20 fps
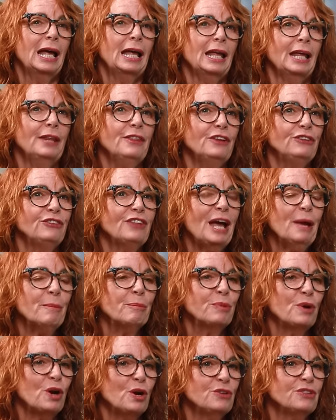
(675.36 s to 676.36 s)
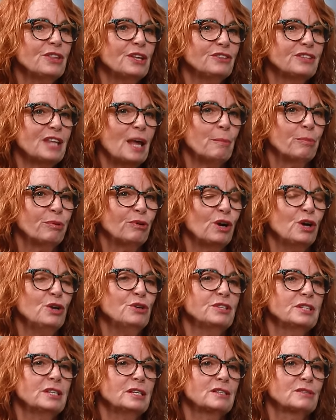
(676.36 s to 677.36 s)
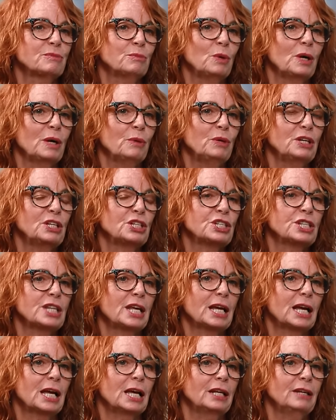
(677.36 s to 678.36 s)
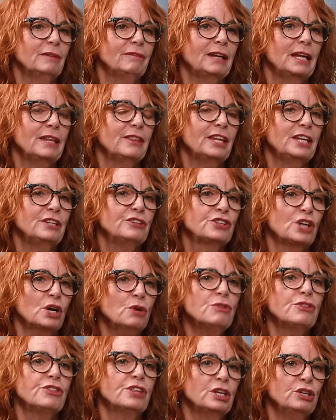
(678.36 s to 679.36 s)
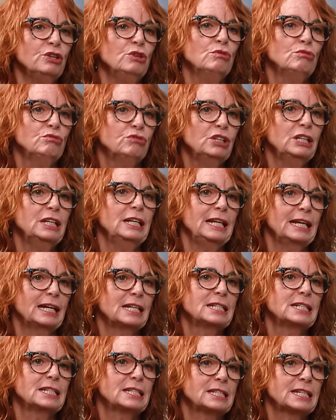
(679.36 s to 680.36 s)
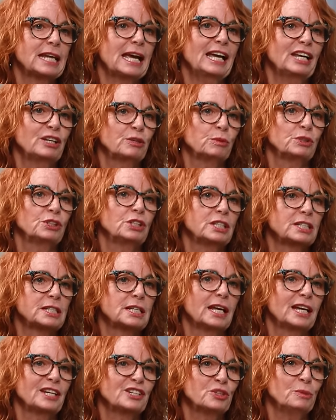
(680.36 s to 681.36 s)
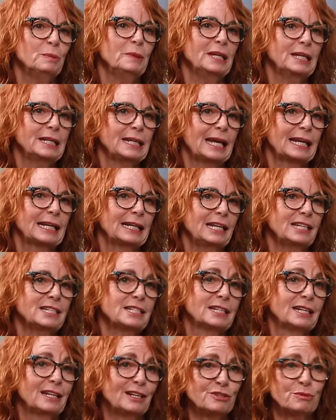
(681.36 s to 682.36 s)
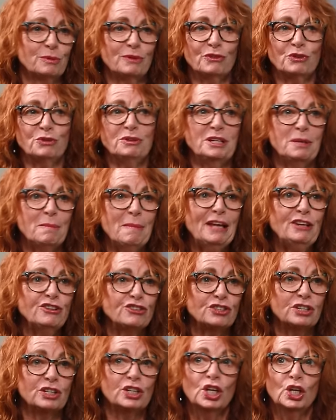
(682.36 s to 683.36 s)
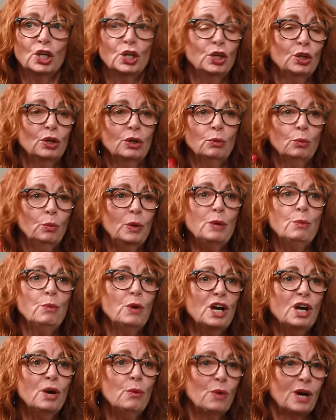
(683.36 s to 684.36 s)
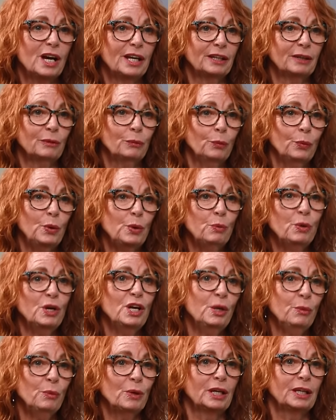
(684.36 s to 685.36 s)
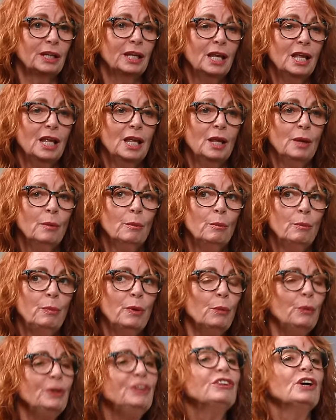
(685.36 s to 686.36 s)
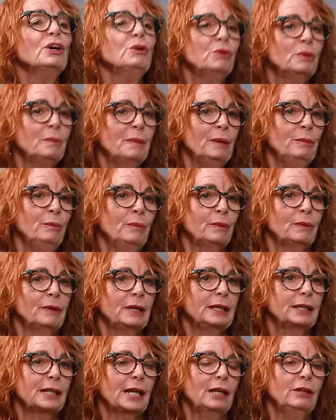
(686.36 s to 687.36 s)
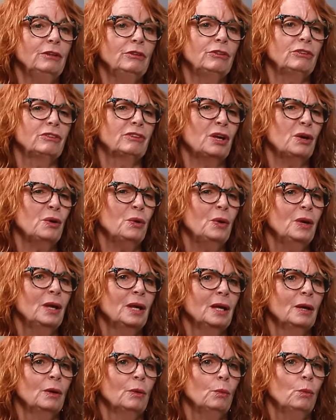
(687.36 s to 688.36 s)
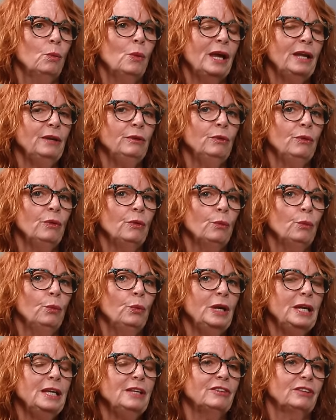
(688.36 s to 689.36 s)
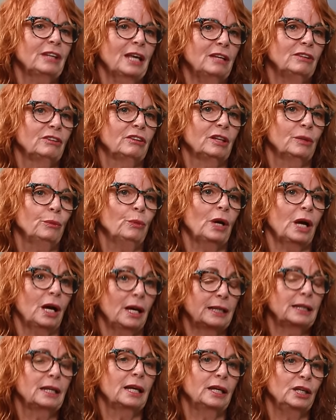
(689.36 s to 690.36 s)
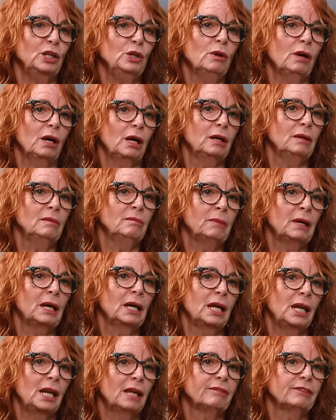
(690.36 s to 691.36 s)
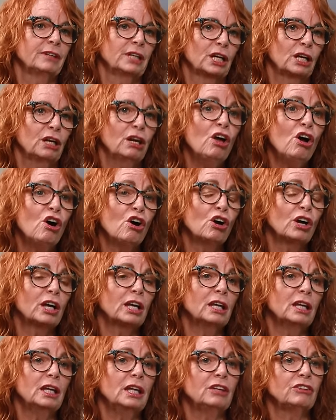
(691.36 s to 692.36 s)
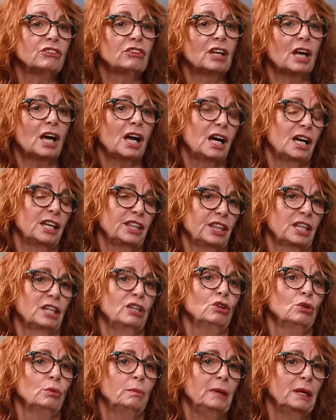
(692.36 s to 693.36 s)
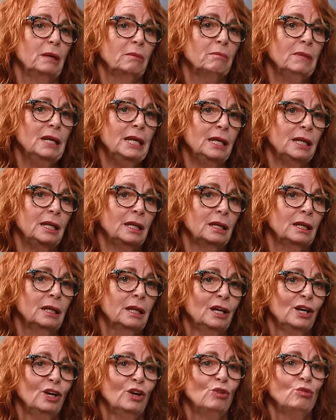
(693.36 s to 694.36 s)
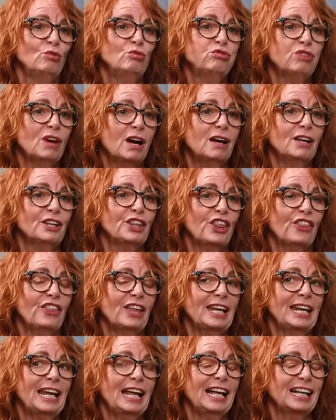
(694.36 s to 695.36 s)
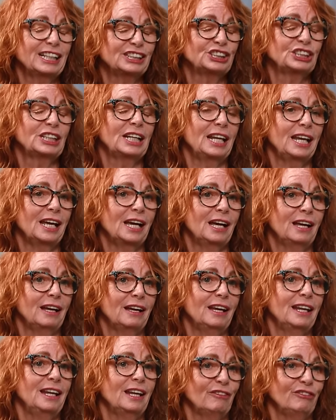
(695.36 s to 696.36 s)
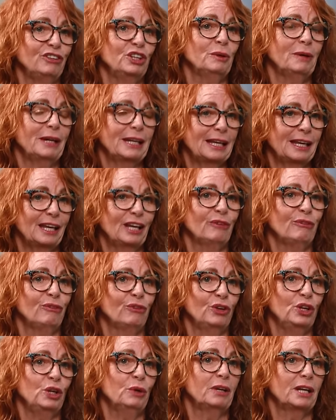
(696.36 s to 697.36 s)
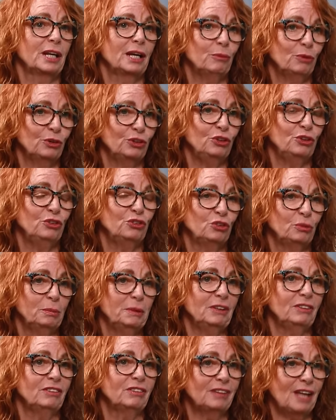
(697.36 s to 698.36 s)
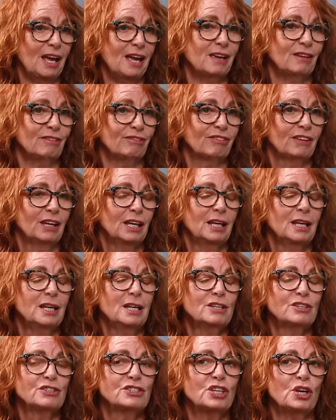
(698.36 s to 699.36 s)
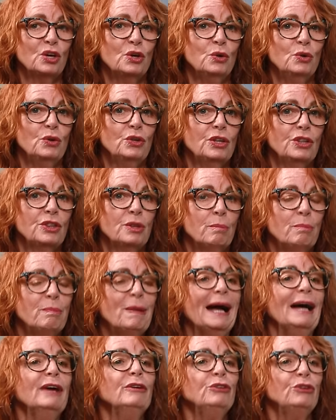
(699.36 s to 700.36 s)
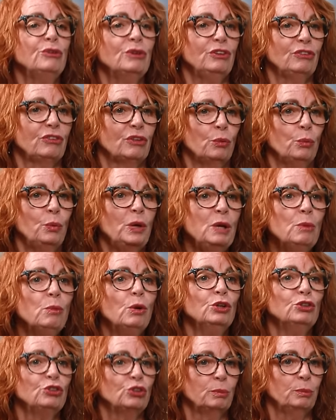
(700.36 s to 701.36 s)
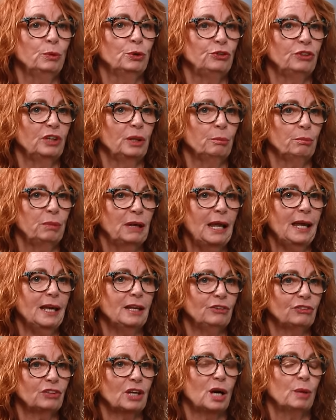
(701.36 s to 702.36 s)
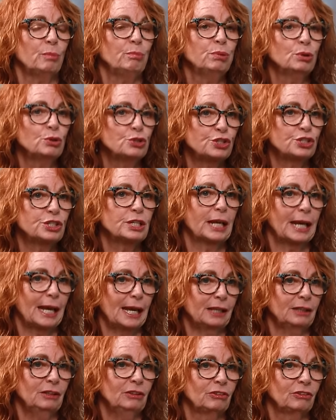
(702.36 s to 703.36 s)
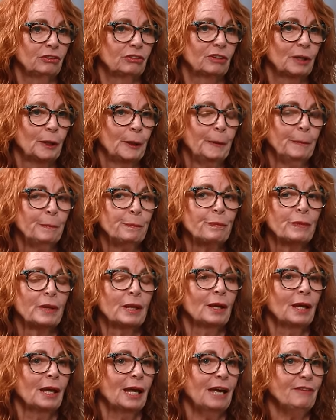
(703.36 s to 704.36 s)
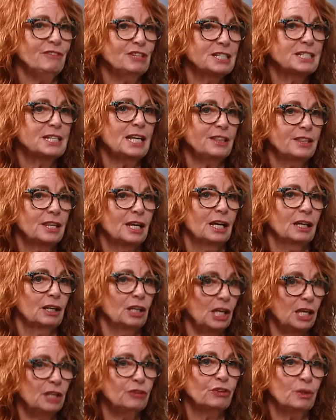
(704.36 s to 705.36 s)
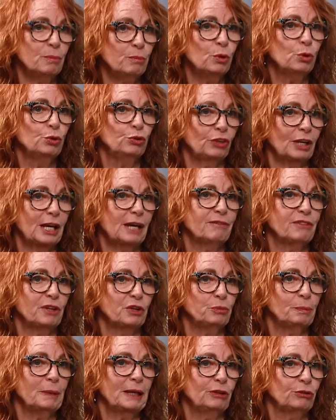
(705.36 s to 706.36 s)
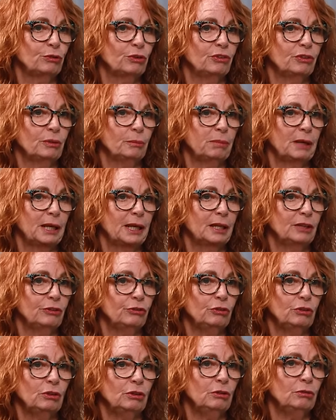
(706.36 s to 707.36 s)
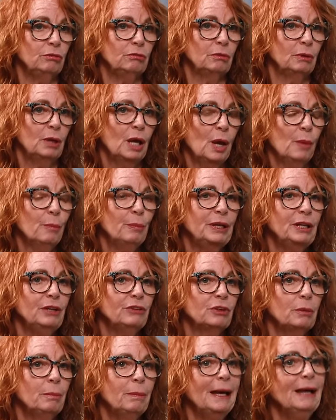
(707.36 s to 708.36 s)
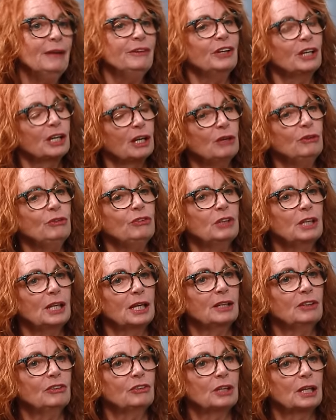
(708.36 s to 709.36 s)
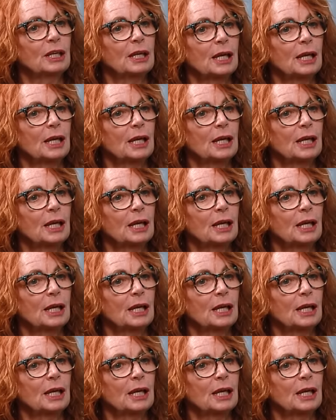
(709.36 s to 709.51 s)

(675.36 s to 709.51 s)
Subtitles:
there's that process by which they kind of like, they don't think you really understand what it's like to be an adolescent. As we've already mentioned, we were one, but we don't remember it. Yeah. And so when we say to them, I'd like you home by 11 o'clock, it's, I think you're being mean, rather than actually, I love you, I care for you, and I want you to be safe. Mm. So the boundaries that we want to put in place are pushed against. Having said that, it's important to have those boundaries in place. But it's about negotiating.